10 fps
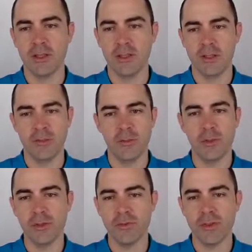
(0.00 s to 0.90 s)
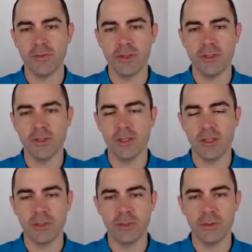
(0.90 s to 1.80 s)
Most of the events
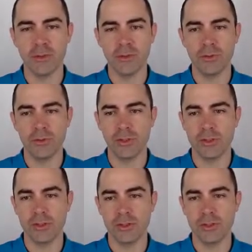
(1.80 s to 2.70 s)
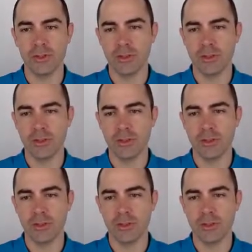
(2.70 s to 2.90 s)
are due to the